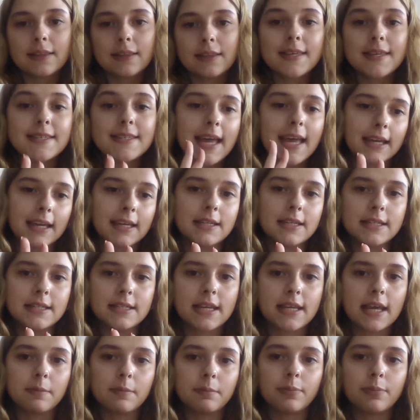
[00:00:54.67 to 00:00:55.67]
The second
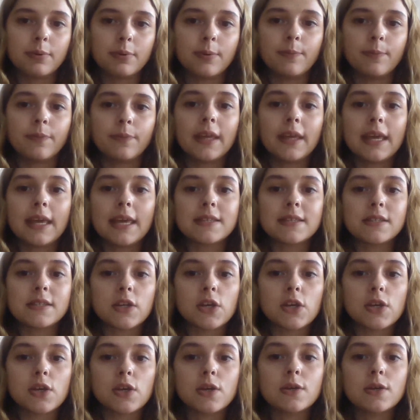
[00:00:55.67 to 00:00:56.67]
tip is
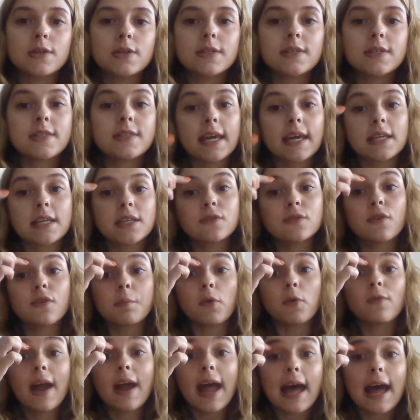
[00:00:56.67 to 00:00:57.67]
to use things from
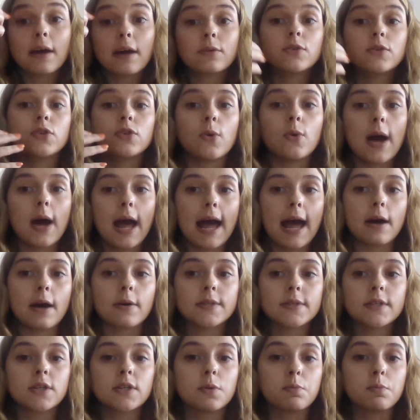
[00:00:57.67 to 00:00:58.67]
around your
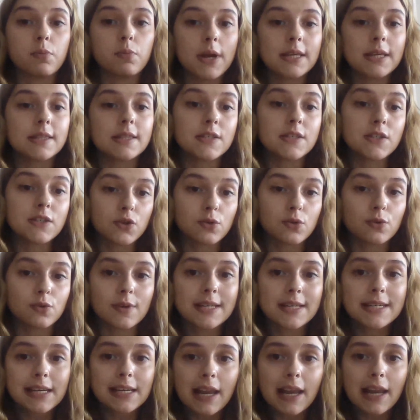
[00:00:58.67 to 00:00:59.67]
house to bring the
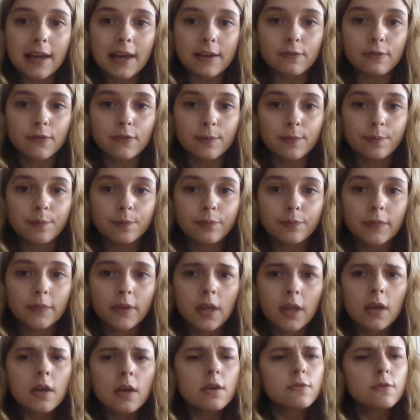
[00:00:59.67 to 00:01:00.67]
story to life.
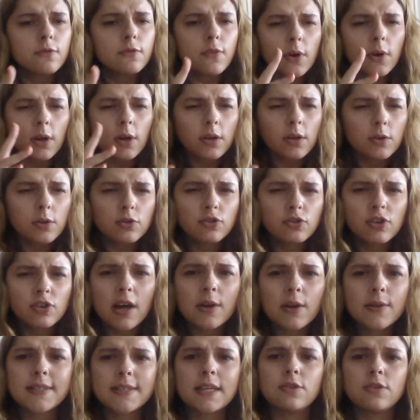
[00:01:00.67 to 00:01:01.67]
Follow your
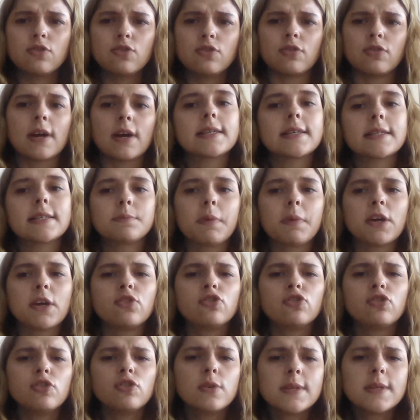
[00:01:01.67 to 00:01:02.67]
child's interests by
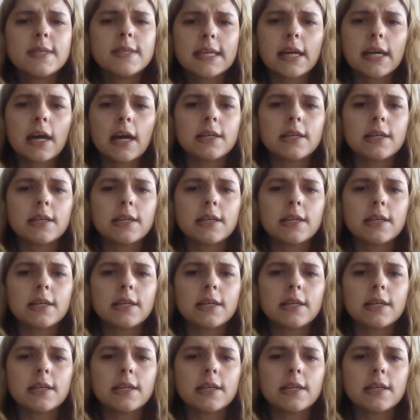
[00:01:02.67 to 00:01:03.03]
choosing